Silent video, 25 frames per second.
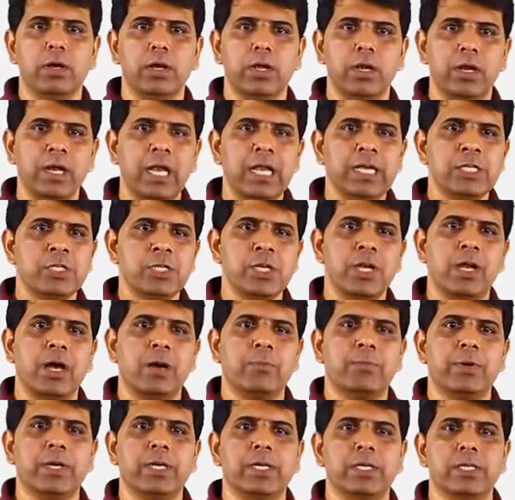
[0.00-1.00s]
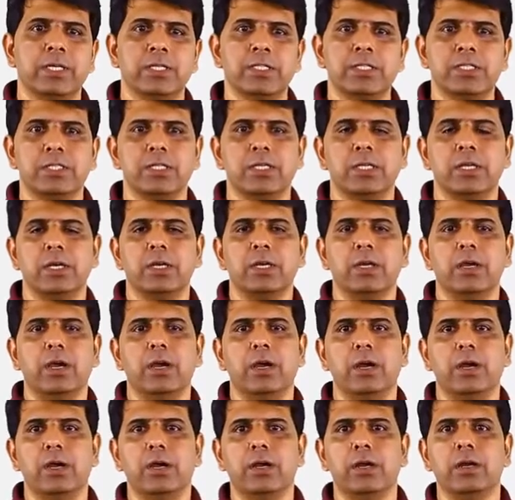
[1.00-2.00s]
Relational operators
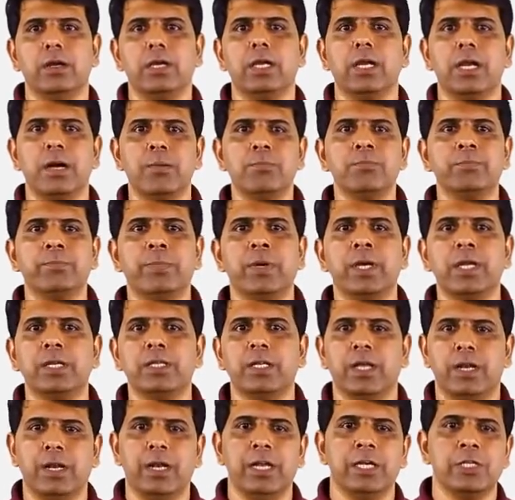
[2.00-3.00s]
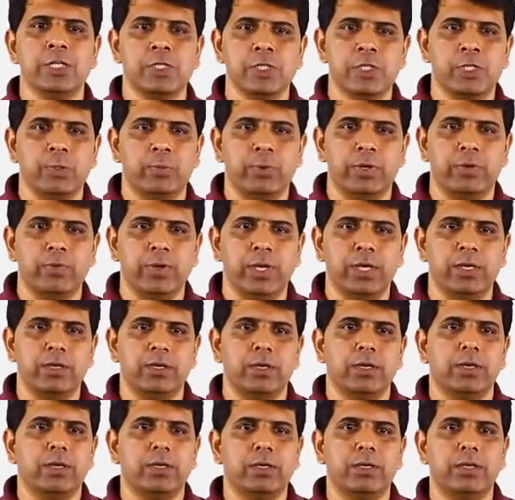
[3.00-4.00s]
compare the relationship
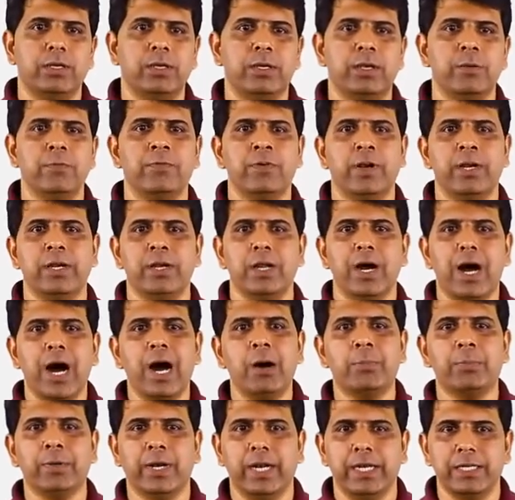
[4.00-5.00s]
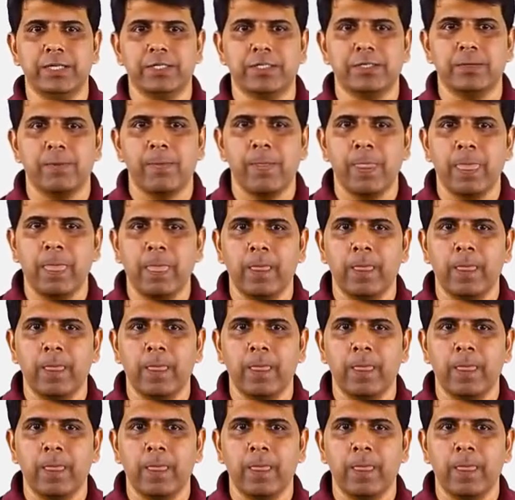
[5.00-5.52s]
between different operands.